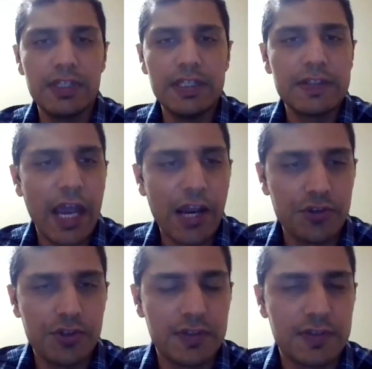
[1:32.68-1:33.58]
with these
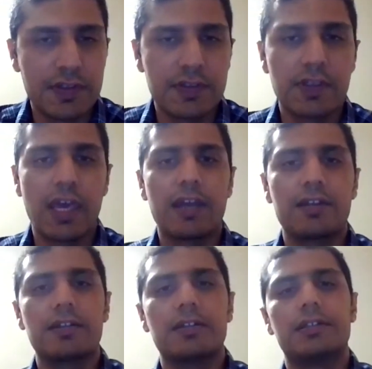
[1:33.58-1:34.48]
hashes is
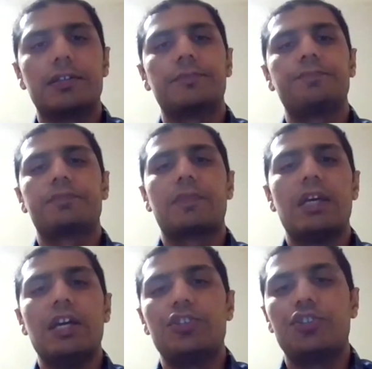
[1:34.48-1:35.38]
that
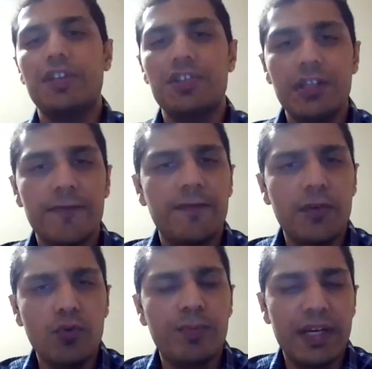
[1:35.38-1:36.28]
changing a
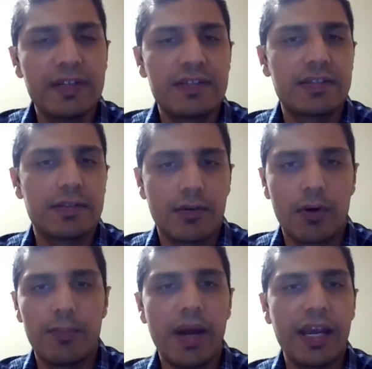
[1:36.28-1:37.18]
few bits
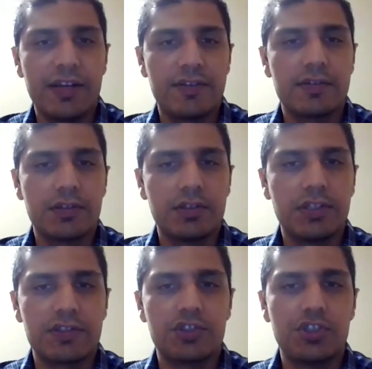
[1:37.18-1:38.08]
or bytes
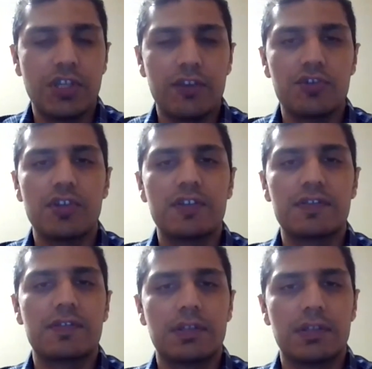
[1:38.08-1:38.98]
just
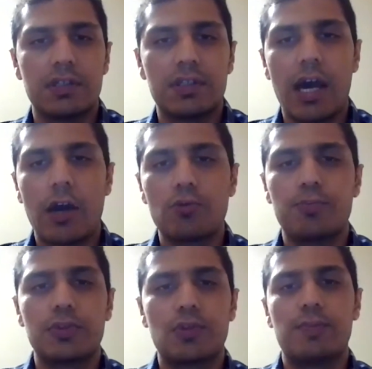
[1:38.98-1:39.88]
changes the
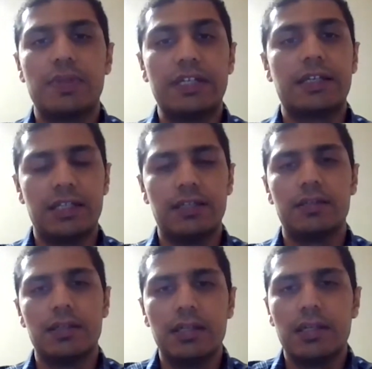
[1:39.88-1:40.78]
output completely.
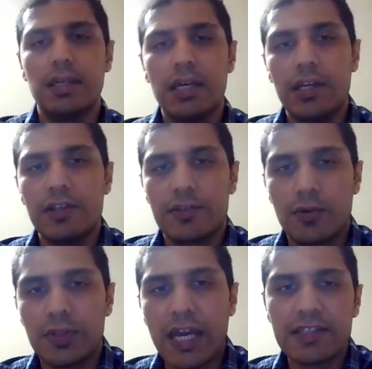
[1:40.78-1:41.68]

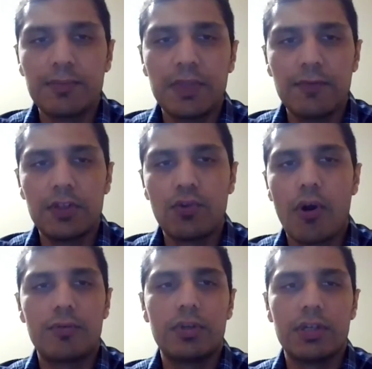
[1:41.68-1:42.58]
So that's something we
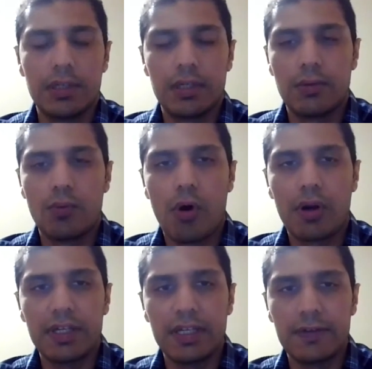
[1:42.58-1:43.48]
don't
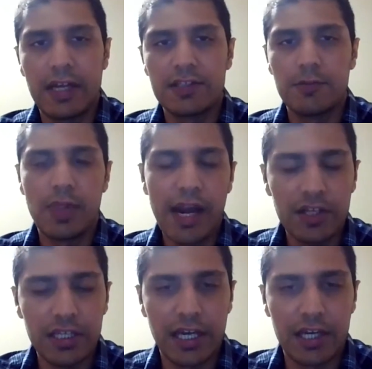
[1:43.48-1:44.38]
want in a
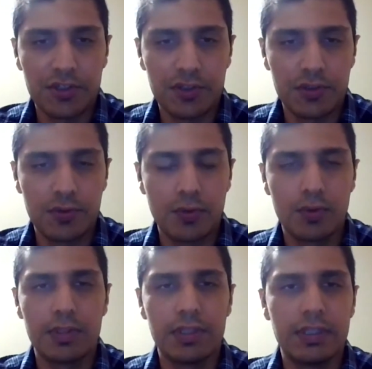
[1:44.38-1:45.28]
similarity hash.
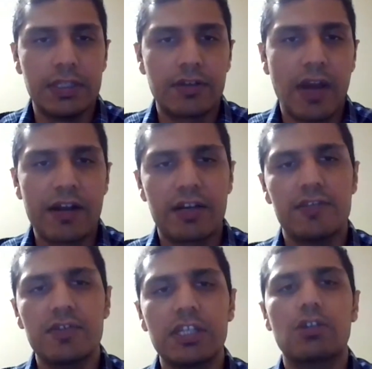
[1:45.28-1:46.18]
So the
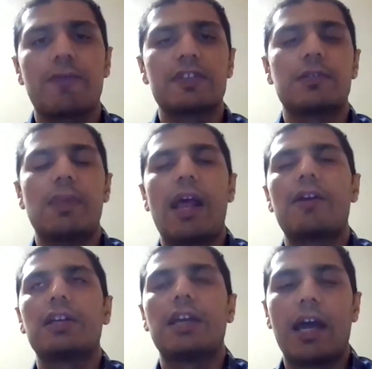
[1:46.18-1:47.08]
characteristic of a
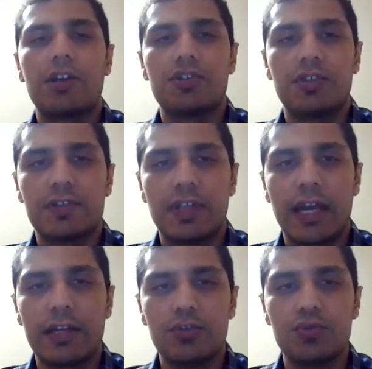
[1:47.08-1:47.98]
similarity hash is
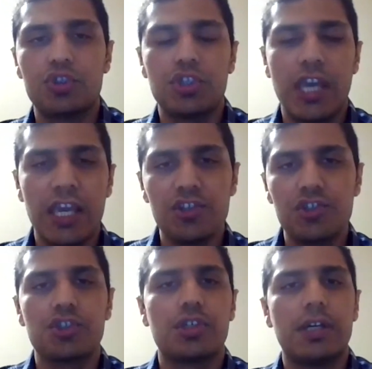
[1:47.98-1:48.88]
that you
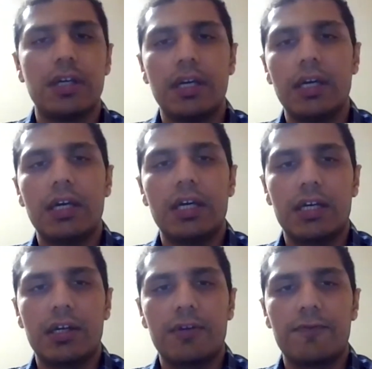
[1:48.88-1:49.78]
change
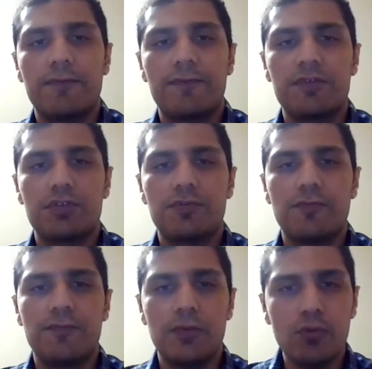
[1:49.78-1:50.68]
a
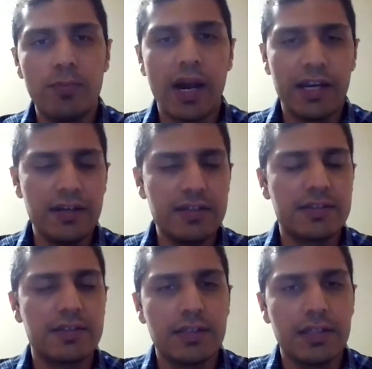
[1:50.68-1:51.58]
few
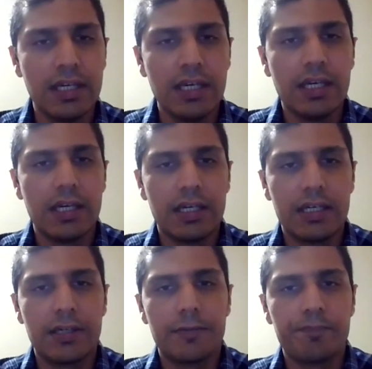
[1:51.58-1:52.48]
bytes,
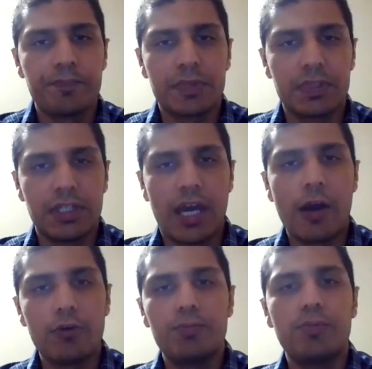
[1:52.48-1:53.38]
the
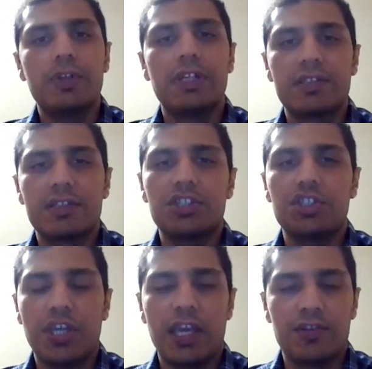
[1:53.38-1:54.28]
output doesn't
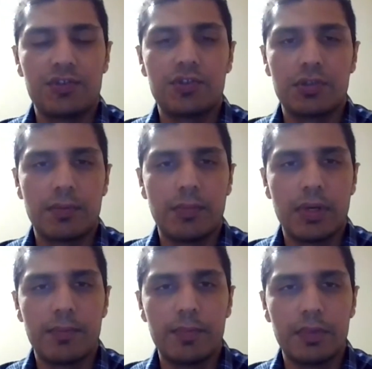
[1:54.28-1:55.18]
change
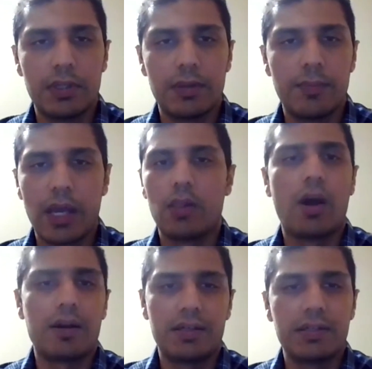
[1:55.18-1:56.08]
by a
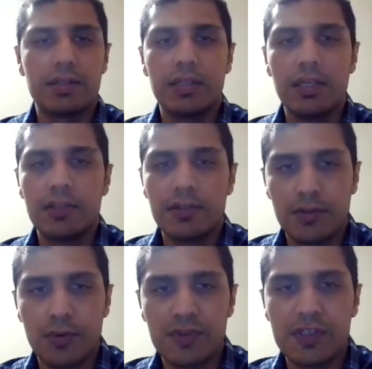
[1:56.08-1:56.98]
lot.
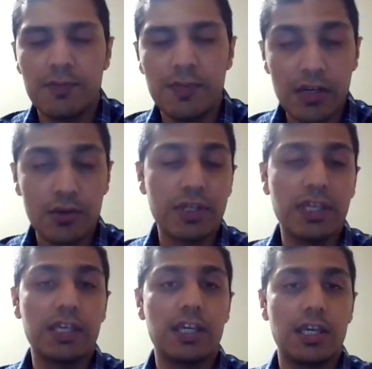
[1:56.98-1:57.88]
So similar
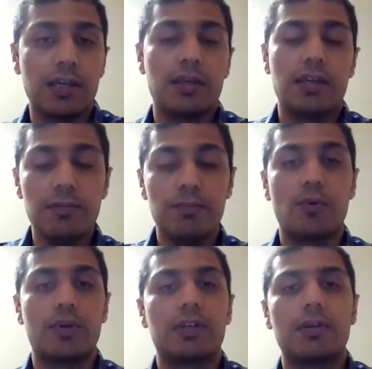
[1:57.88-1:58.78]
looking
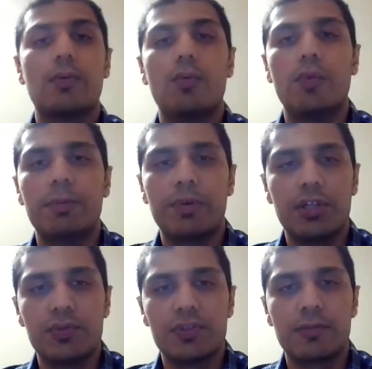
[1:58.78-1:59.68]
input will
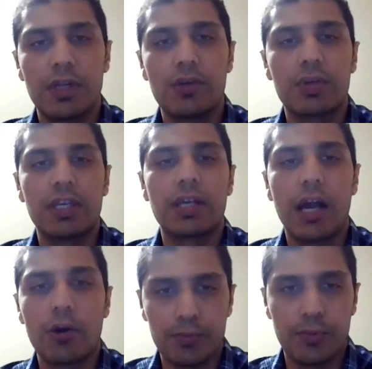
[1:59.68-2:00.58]
produce similar looking
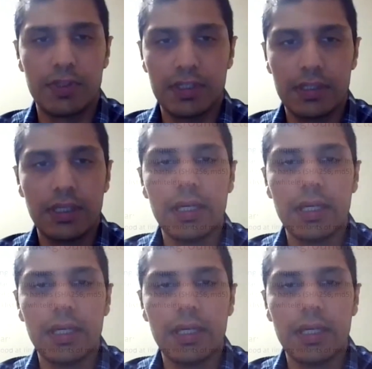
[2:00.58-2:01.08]
output.